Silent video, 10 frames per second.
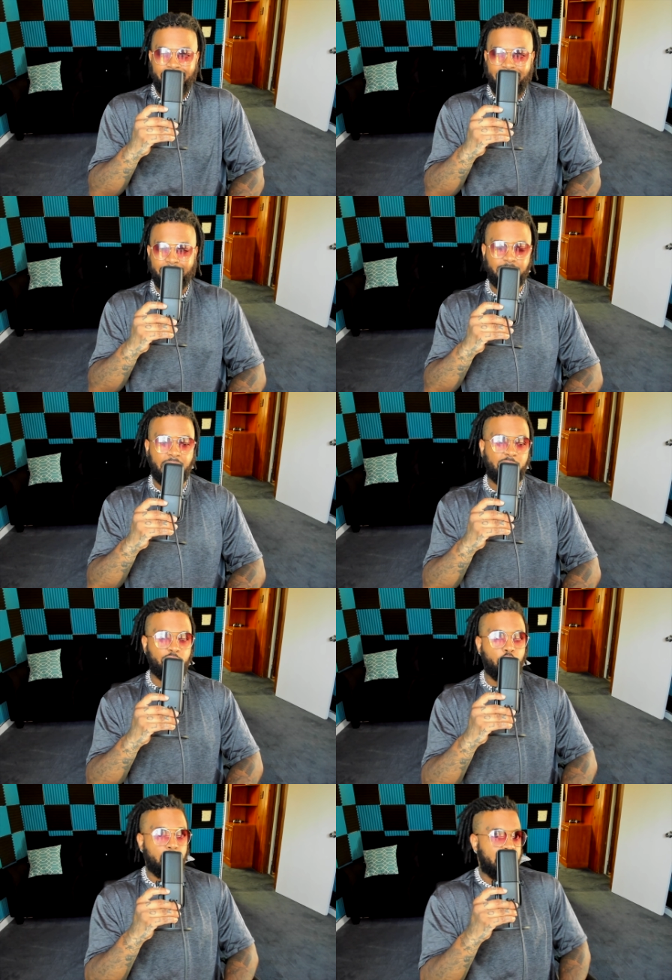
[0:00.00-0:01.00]
I don't, I
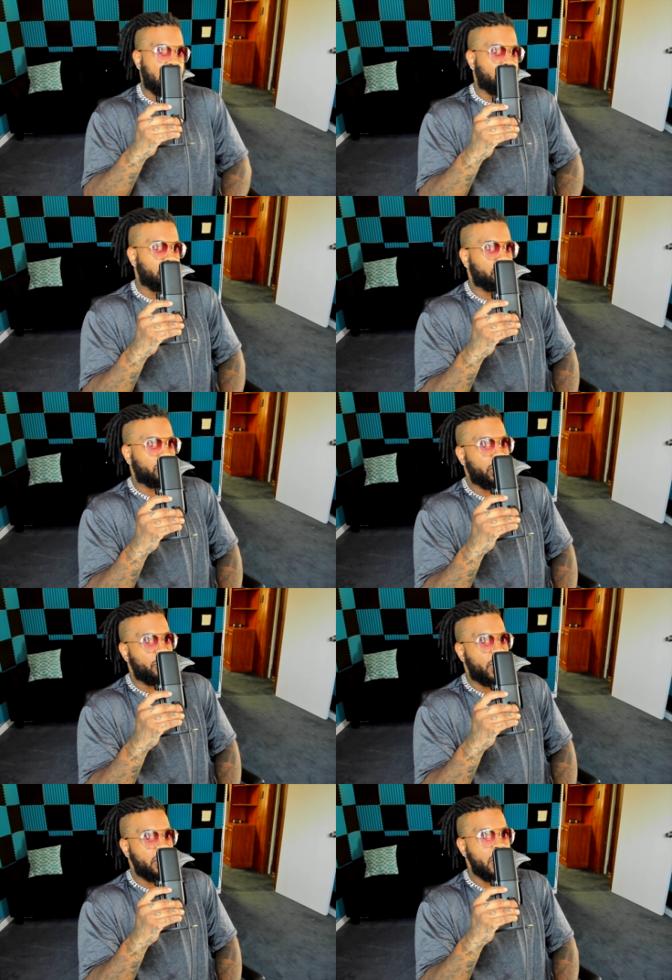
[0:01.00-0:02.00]
don't know a lot of those
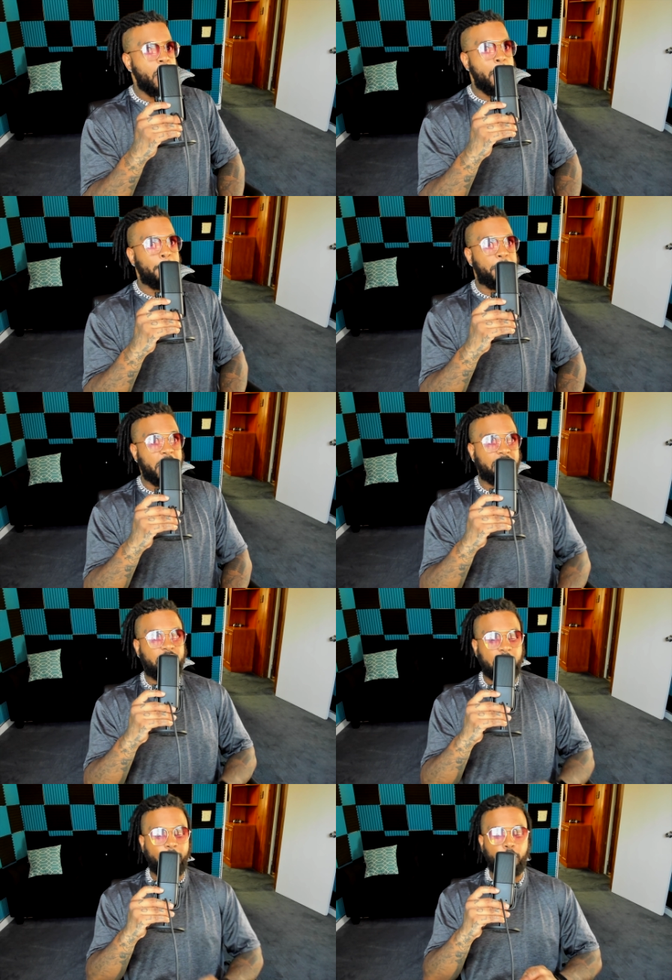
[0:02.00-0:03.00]
anyway,
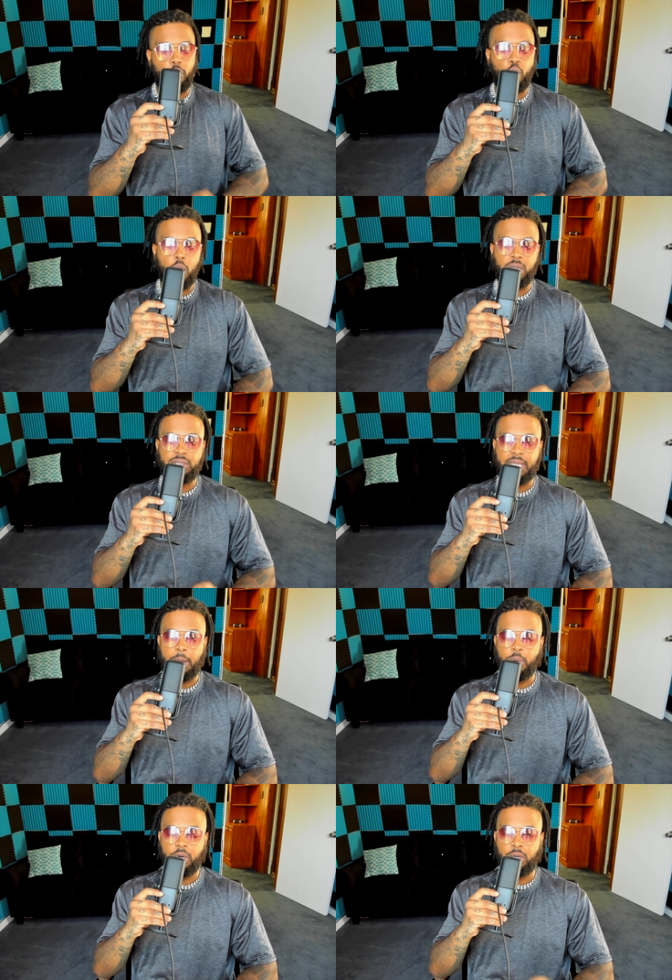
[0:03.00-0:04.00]
except for the ones
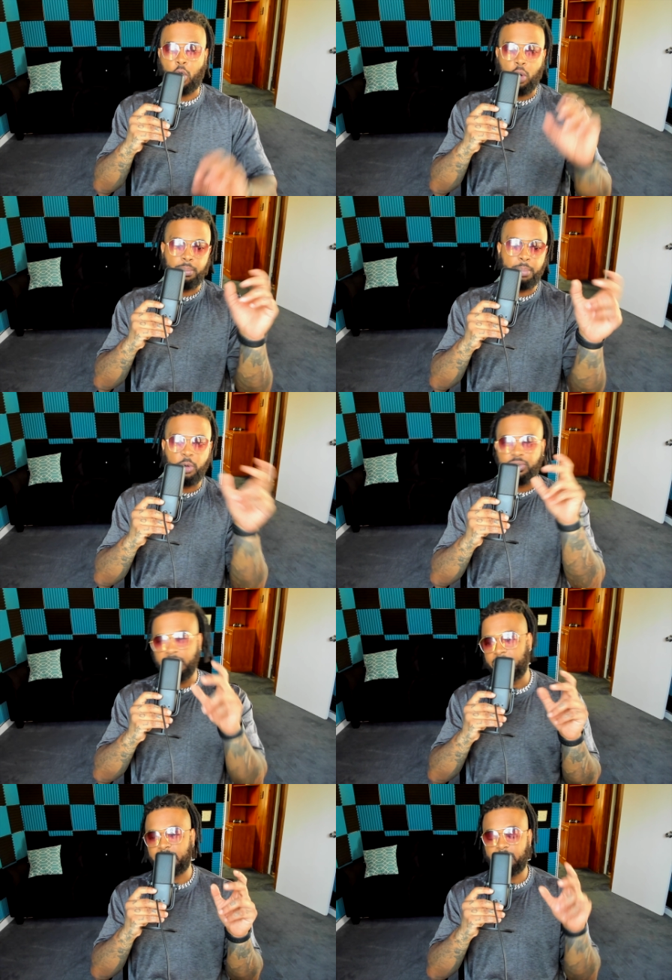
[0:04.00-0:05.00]
that were on both
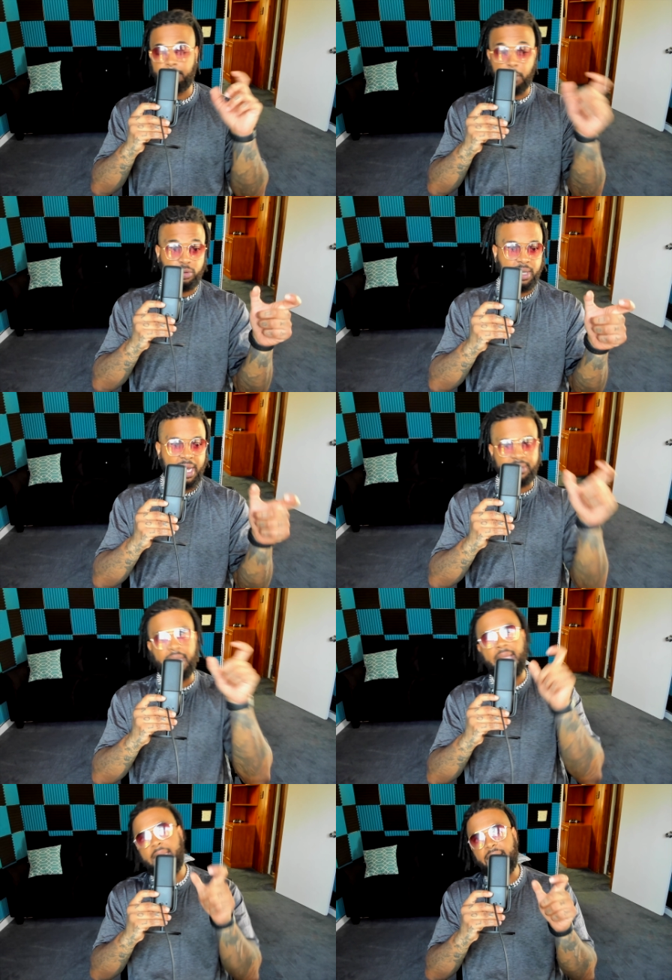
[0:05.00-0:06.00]
lists, the most liked
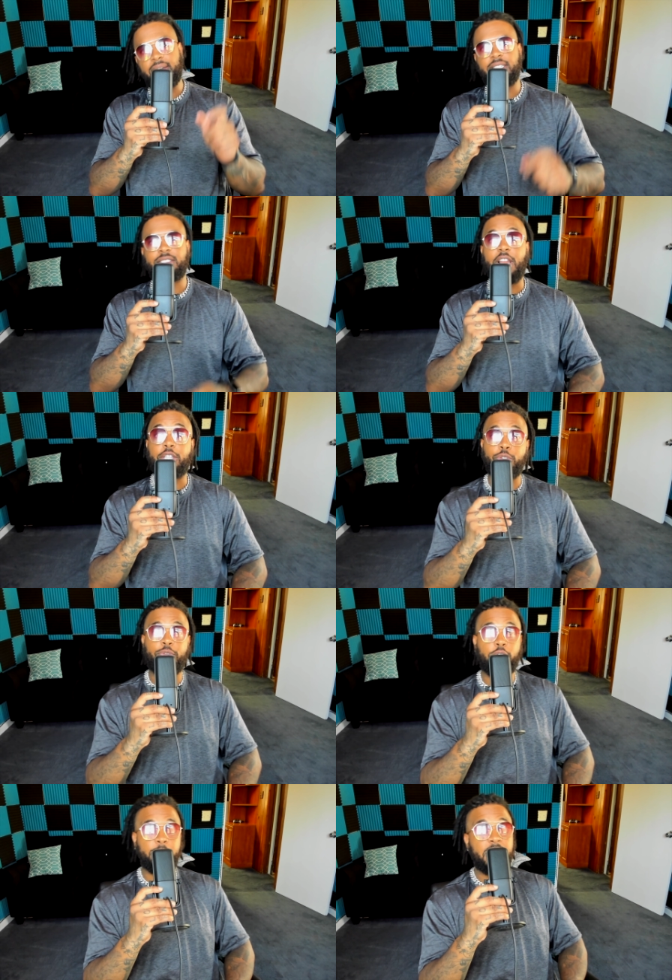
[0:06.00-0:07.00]
and disliked. You
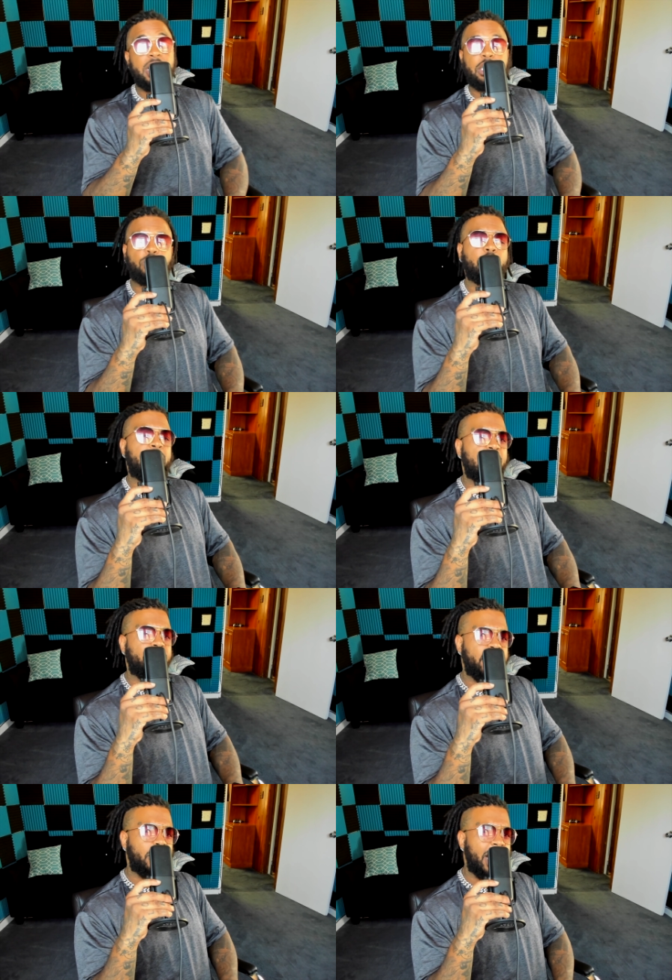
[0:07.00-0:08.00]
feel me? This is a good
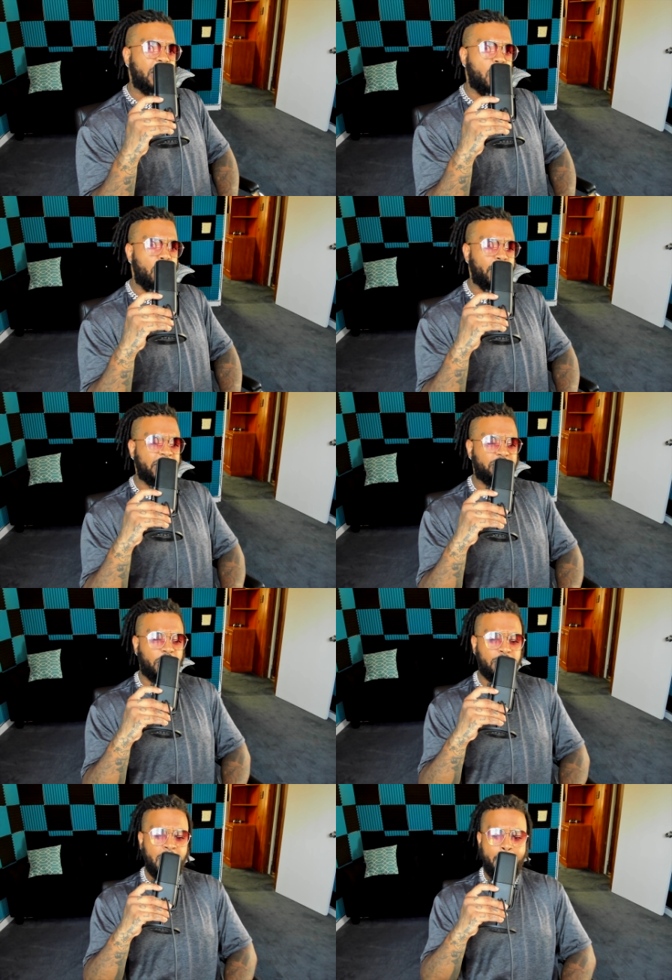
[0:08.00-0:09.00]
video, like always,
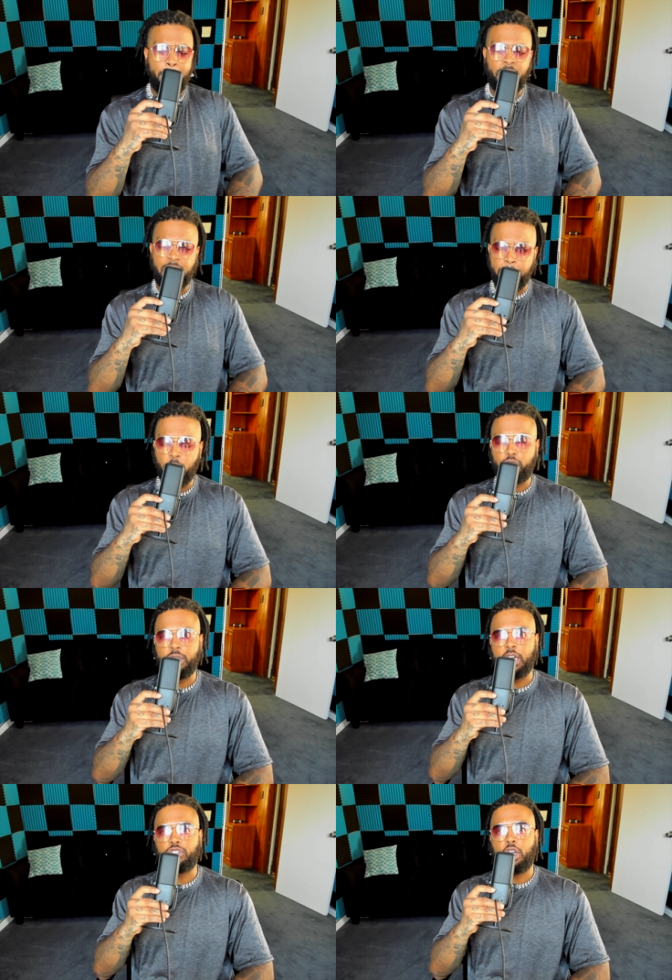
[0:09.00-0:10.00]
though. Let me know what
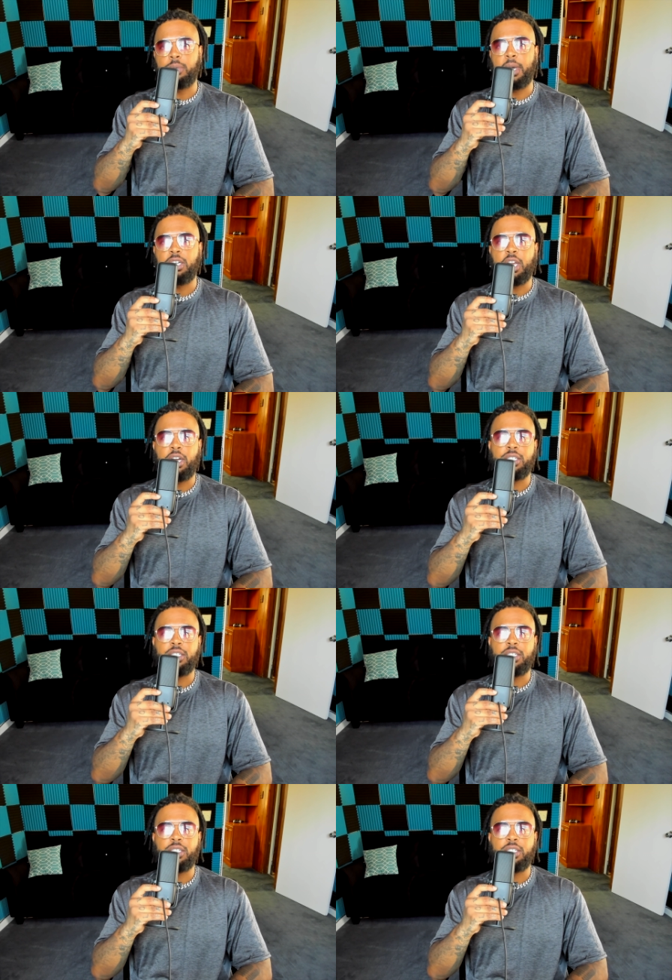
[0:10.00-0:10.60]
you guys thought about it down in the